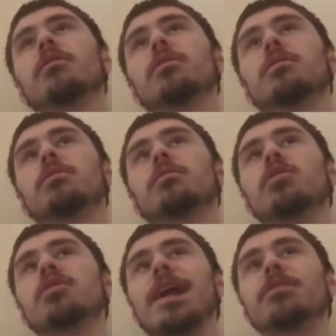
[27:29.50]
they're just
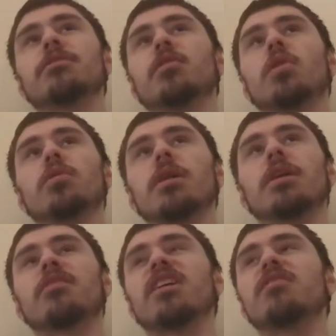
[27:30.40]
enhancing the photo. It's not like a fake
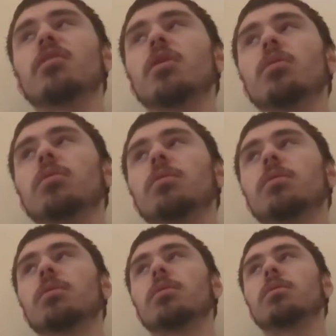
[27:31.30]
photo.
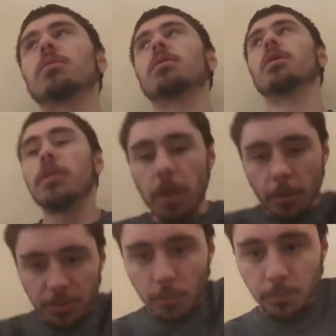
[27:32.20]
They always thought
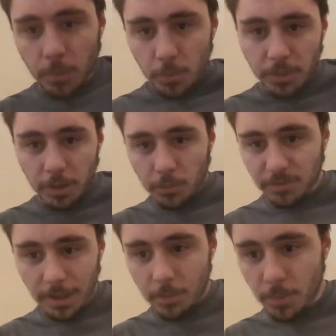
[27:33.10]
people were thinking it was fake, but
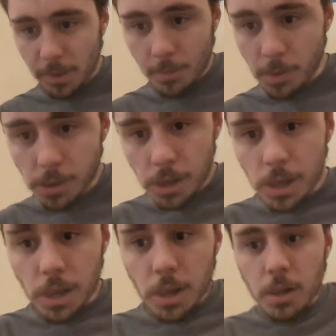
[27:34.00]

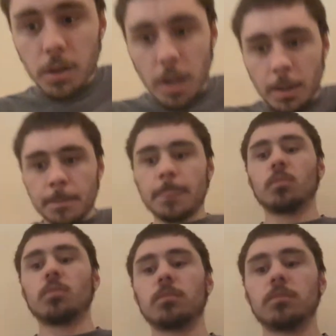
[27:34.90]
what
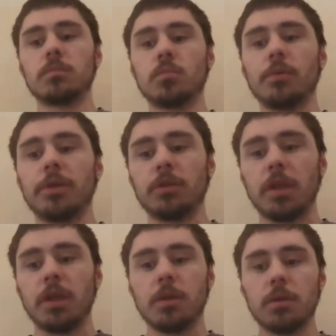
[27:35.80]
were they gonna say?
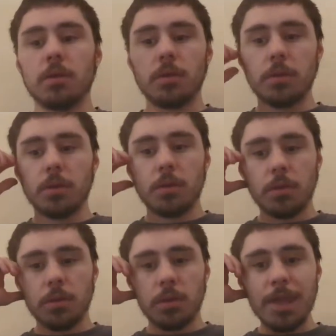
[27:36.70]

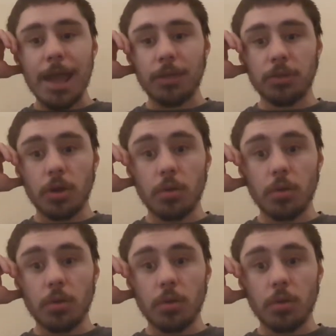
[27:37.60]
Yeah, so